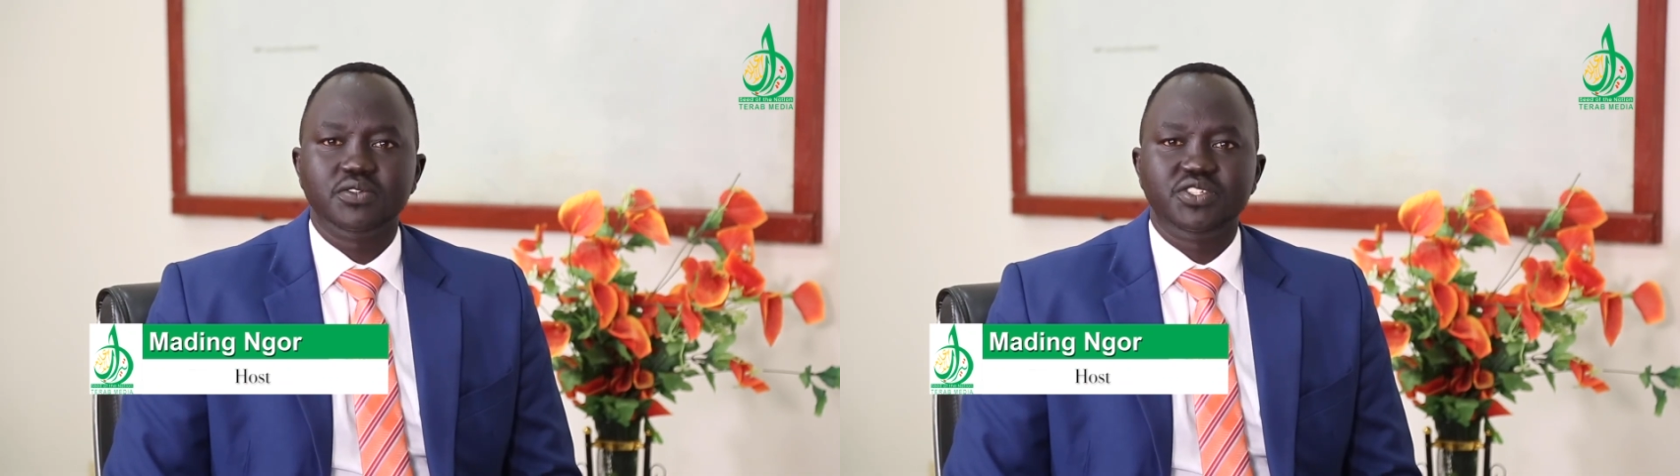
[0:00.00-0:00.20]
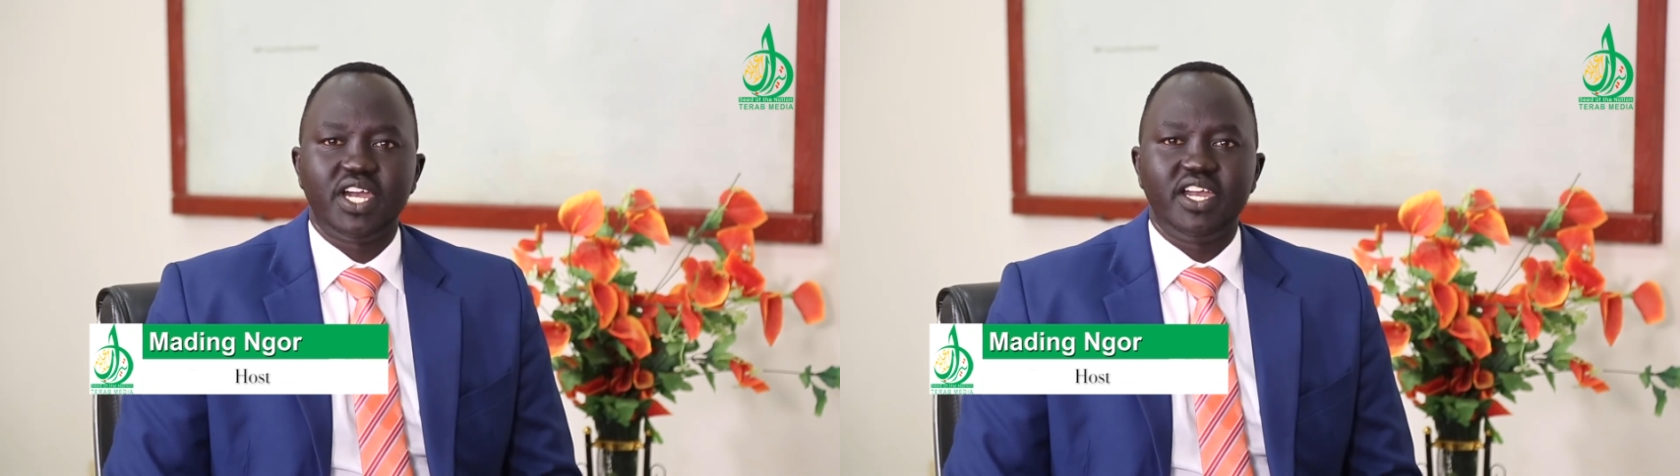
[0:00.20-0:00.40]

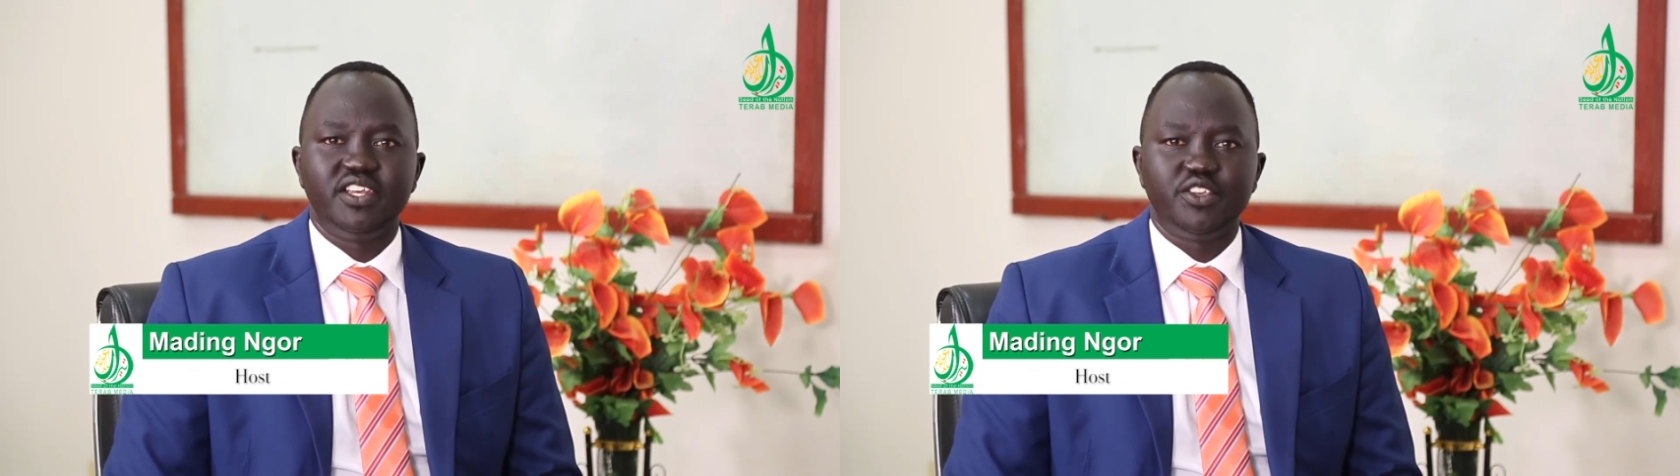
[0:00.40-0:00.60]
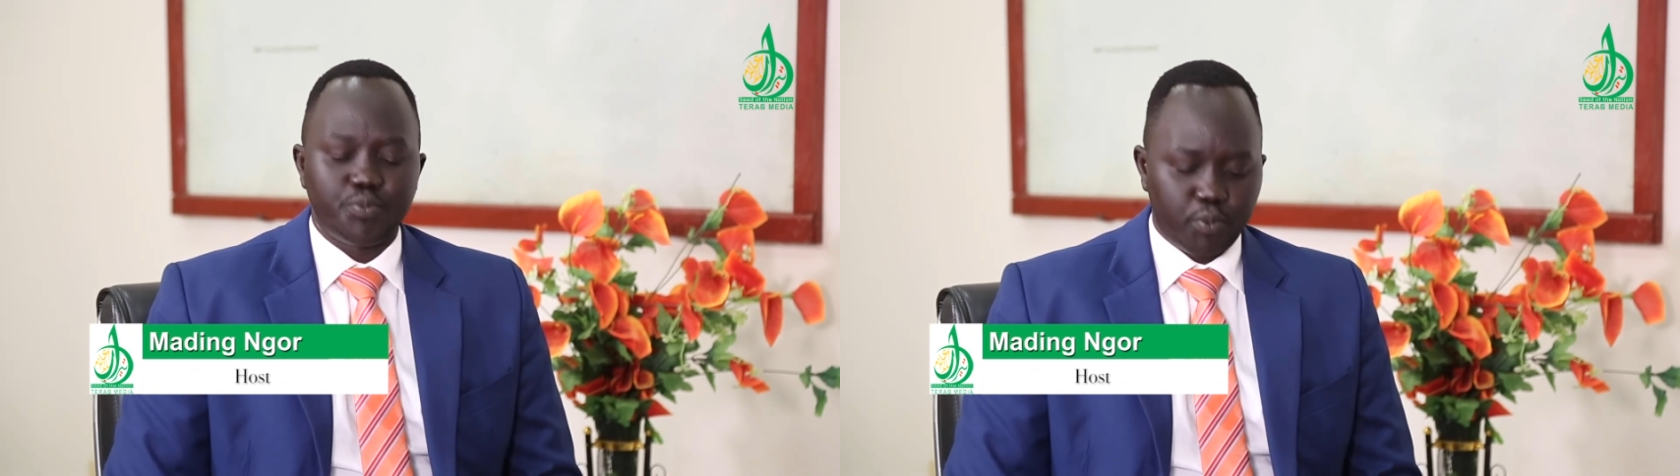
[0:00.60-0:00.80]
to
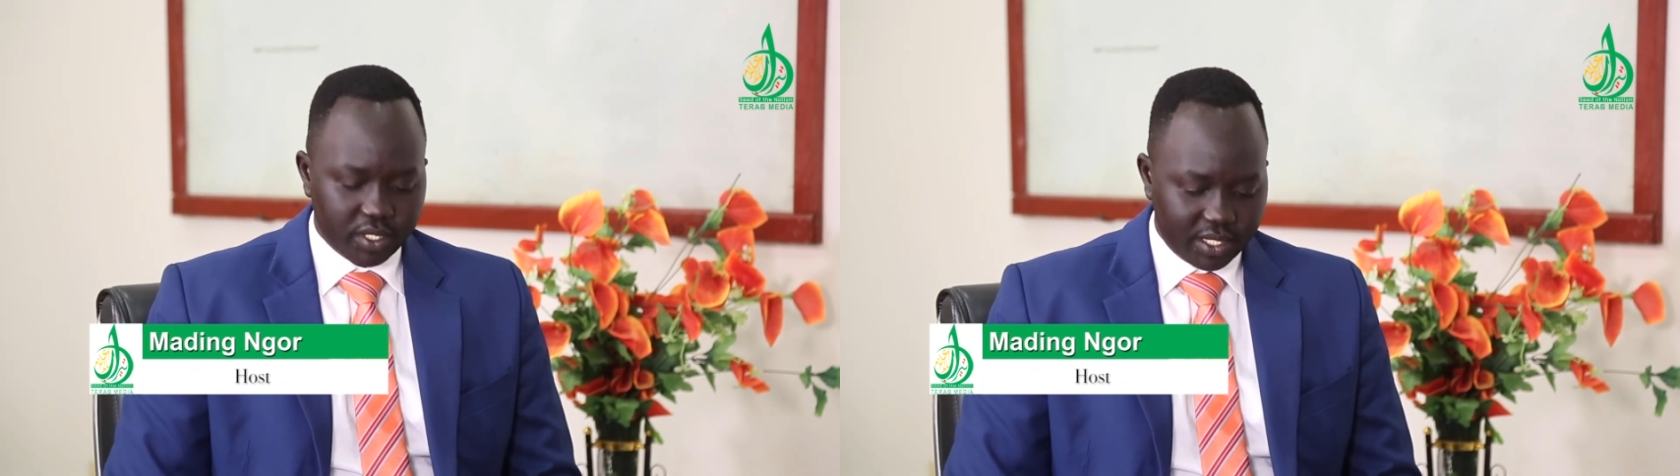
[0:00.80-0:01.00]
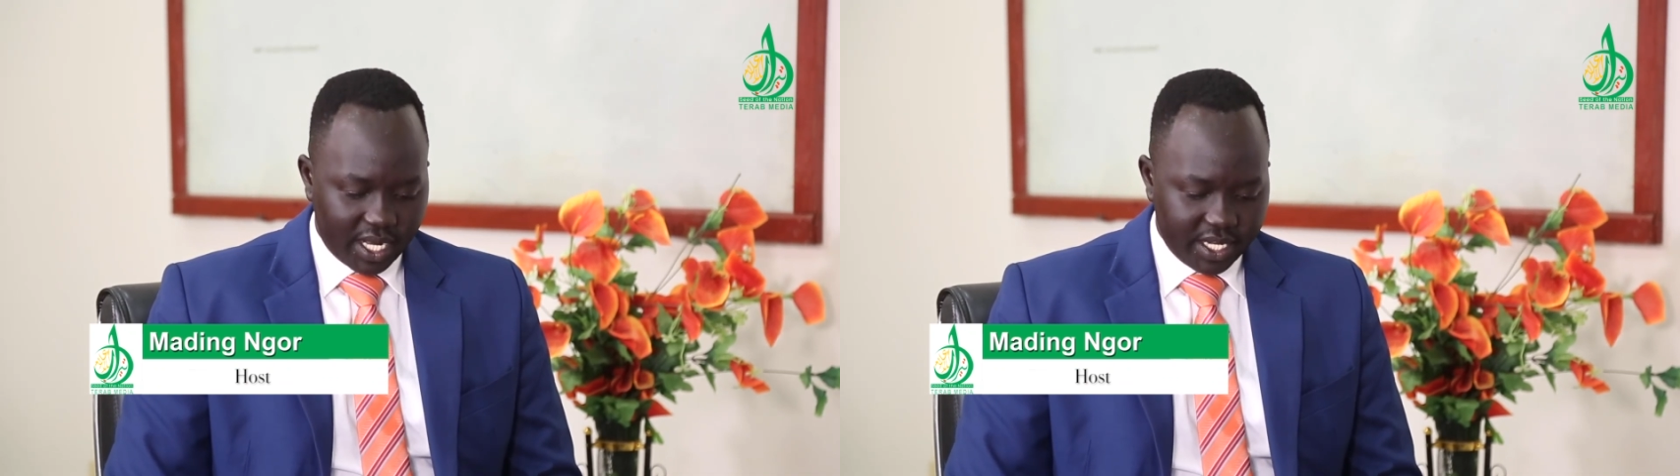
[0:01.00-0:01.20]
shine a
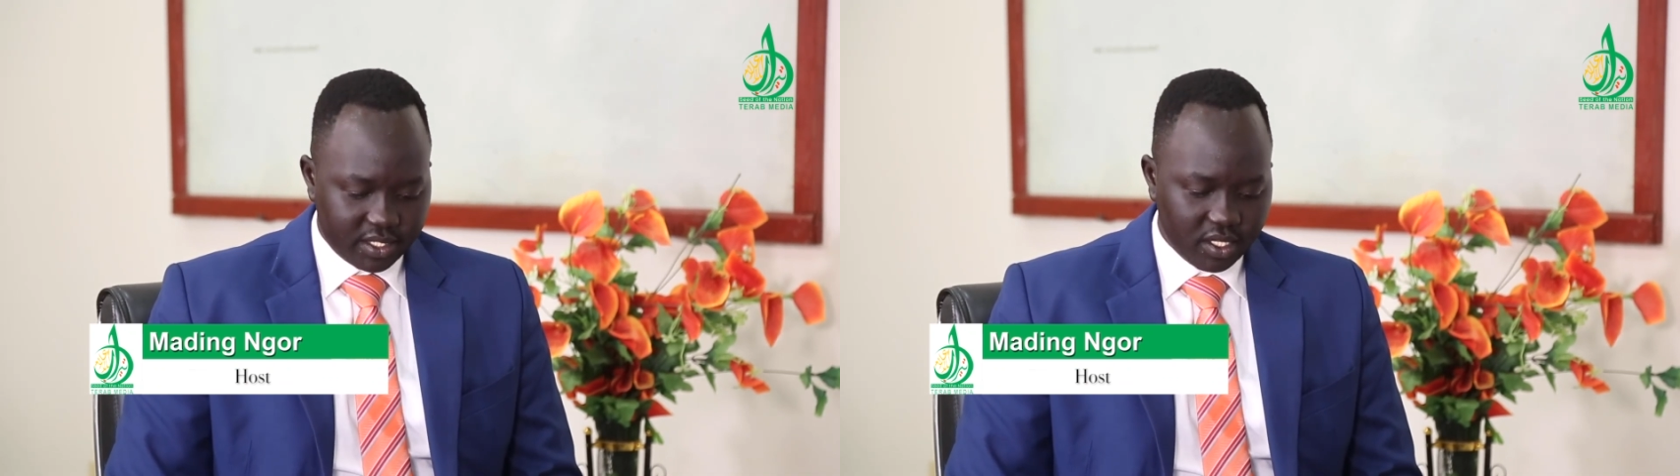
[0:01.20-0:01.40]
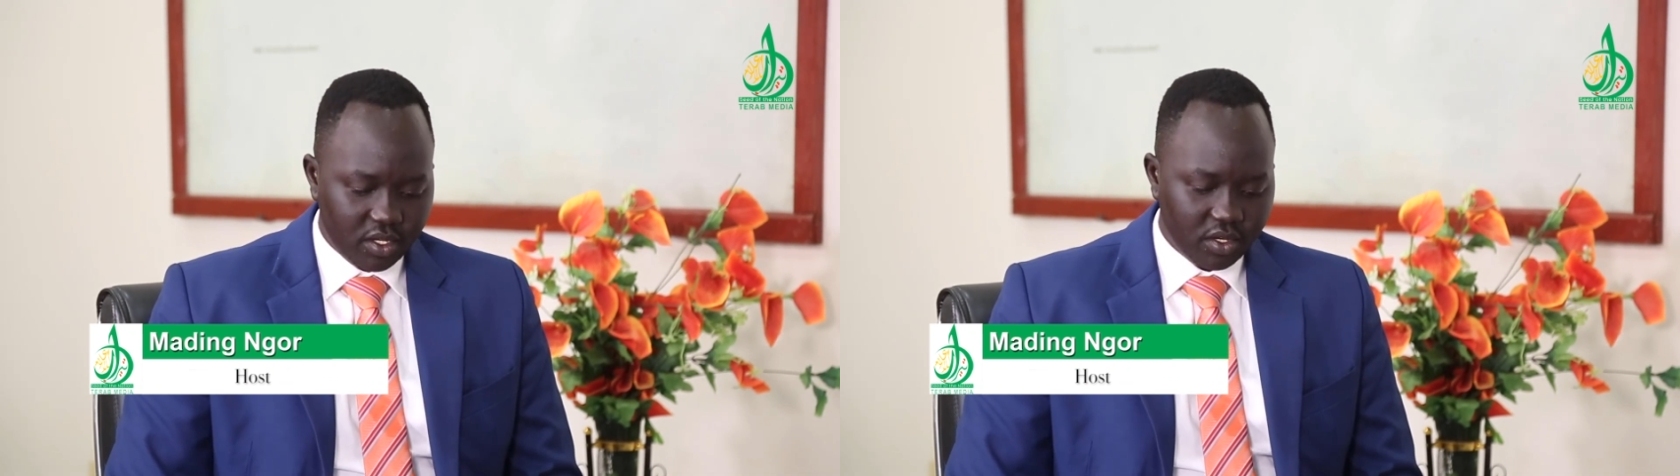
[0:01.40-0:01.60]
spotlight